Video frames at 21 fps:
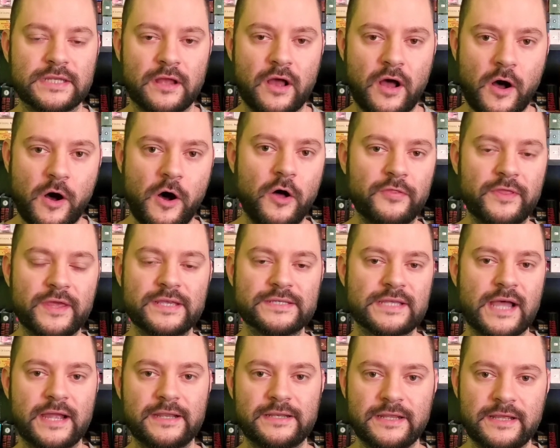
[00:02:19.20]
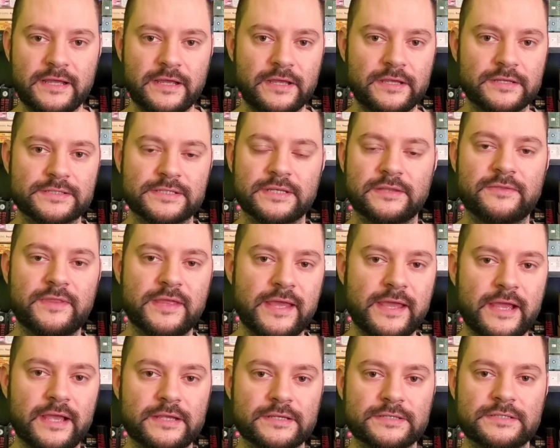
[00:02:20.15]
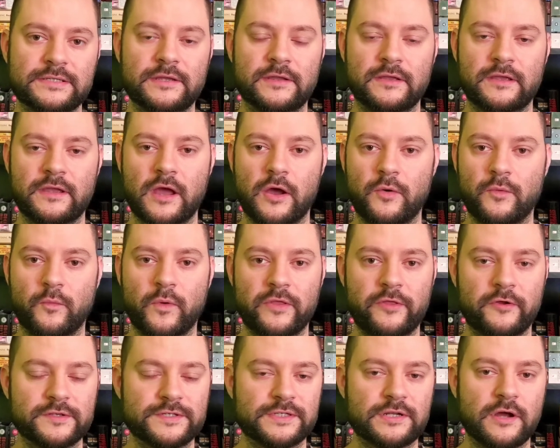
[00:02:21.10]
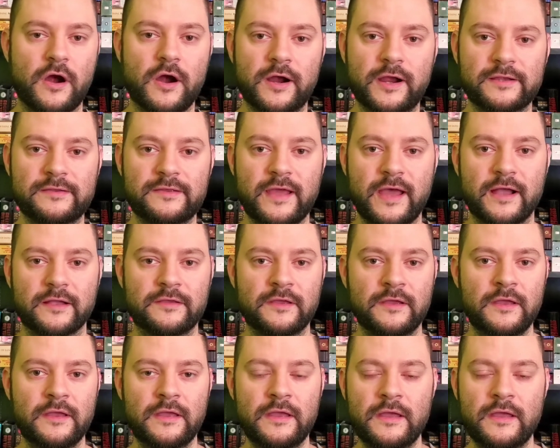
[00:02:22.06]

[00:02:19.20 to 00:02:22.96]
all these ideas and things, you know, whether it's an architect